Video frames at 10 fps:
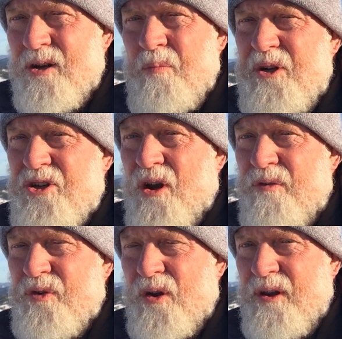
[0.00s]
Don't be
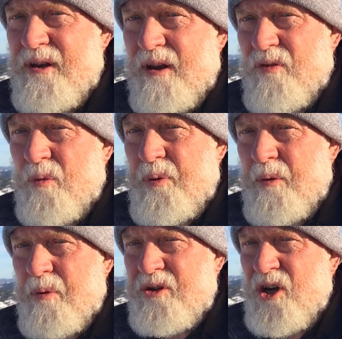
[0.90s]
soft on the devil,
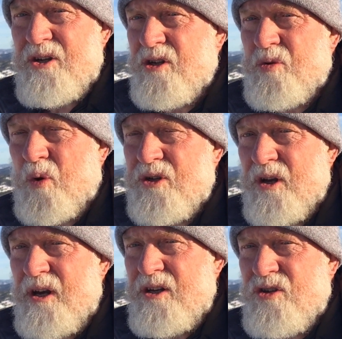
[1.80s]
people. Jesus
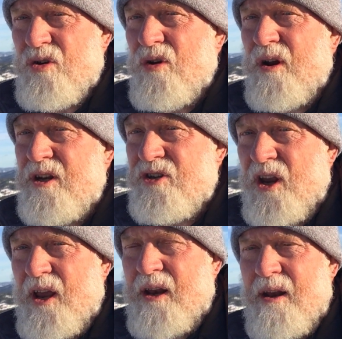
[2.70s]
wasn't. He stood on his
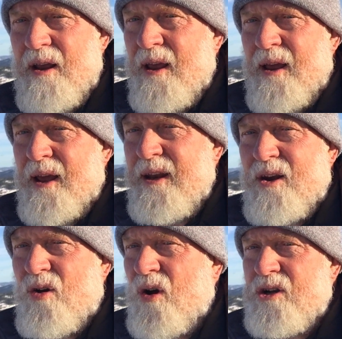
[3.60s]
head and
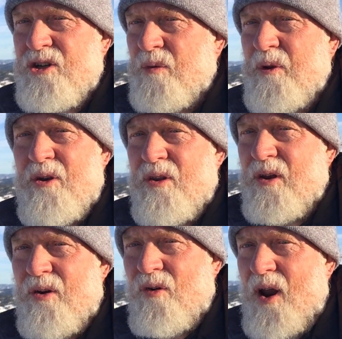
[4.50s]
he crushed him into
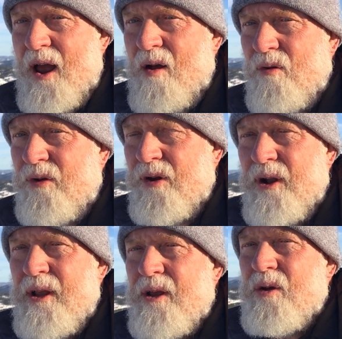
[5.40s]
the ground.
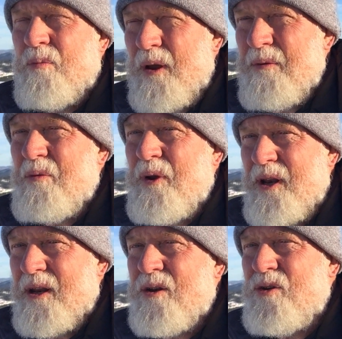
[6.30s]
Maybe we
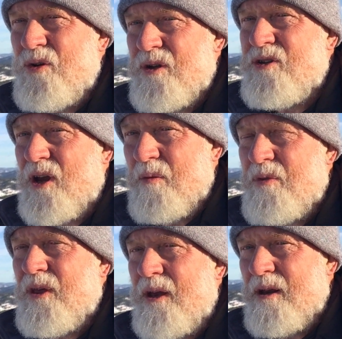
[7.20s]
need to do the same
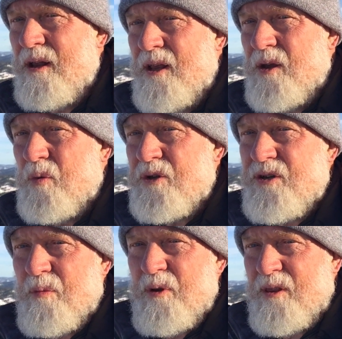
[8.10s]
thing with
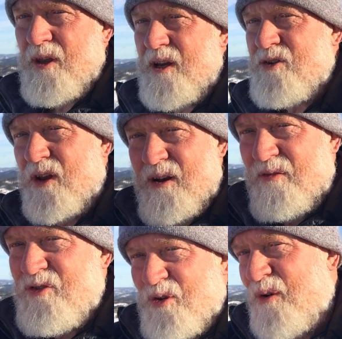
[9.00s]
some of the things that
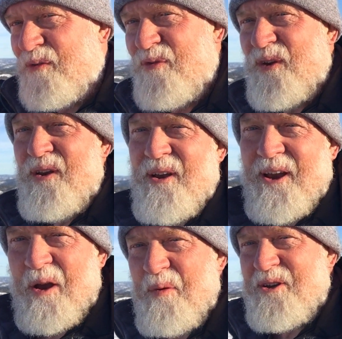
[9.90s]
have sort of
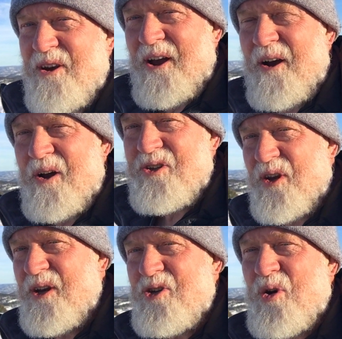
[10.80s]
come into our
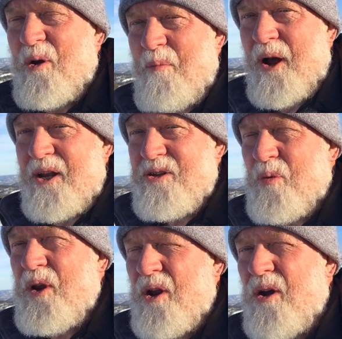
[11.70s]
hearts and into our minds
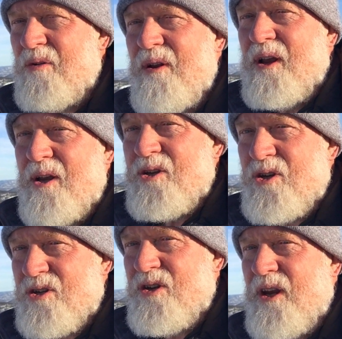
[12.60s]
that we know
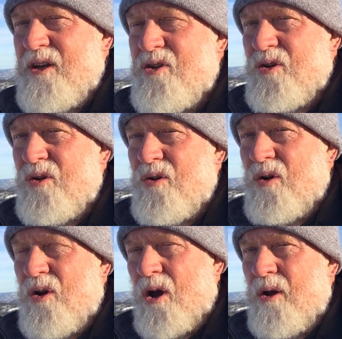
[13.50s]
just need to
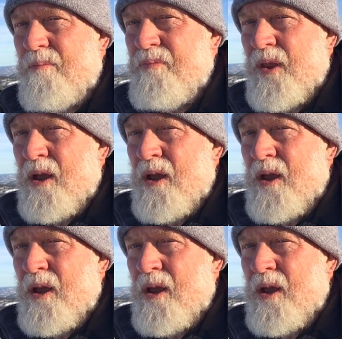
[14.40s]
go.